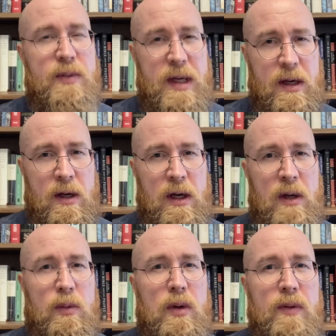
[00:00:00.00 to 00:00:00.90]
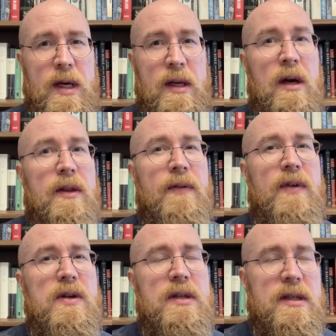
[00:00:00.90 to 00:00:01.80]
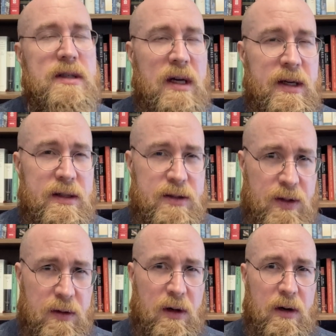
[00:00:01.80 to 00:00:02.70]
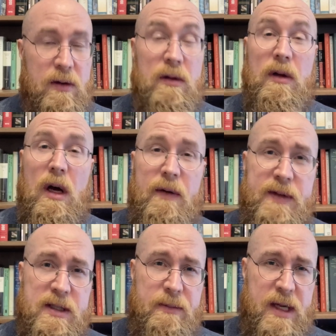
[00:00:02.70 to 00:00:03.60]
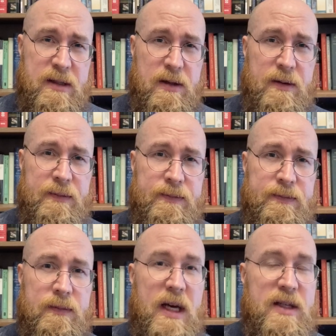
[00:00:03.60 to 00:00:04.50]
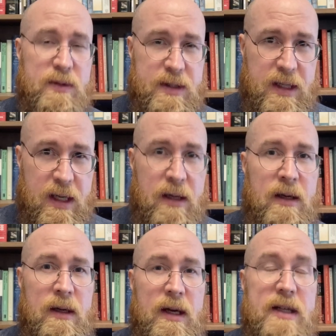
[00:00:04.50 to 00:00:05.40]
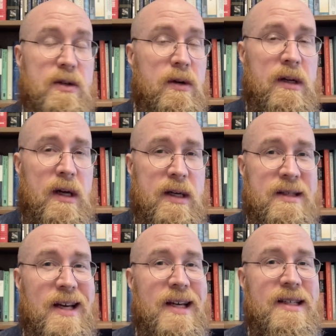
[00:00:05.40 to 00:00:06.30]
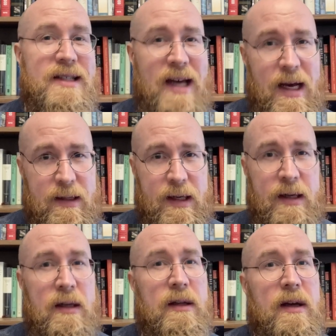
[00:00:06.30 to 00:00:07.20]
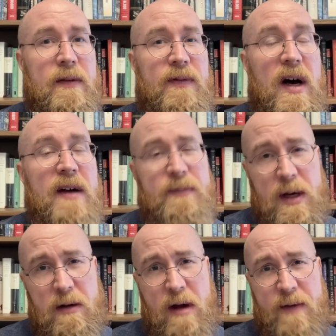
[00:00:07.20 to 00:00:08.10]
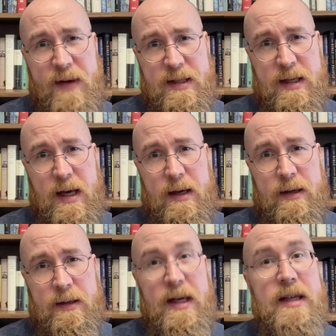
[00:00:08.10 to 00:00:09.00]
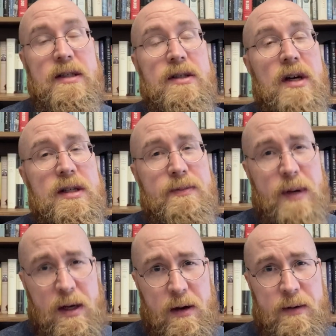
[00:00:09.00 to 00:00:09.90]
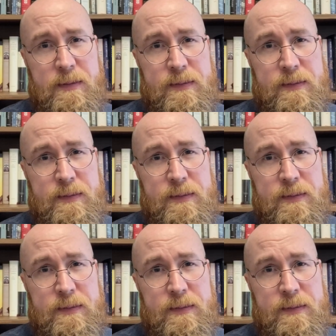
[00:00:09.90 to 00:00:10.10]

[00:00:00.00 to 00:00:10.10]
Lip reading: week, we'll read the first assigned journal article of the semester. As we'll see, it's organized exactly like a 5-paragraph essay. It's just bigger.